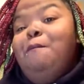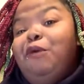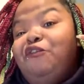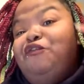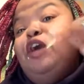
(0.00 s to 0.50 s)

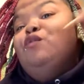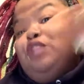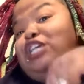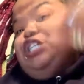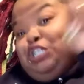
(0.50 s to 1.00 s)
before
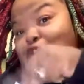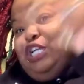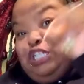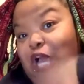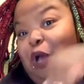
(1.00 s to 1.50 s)
this
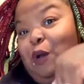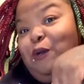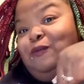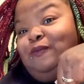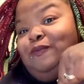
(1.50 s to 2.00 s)
church home,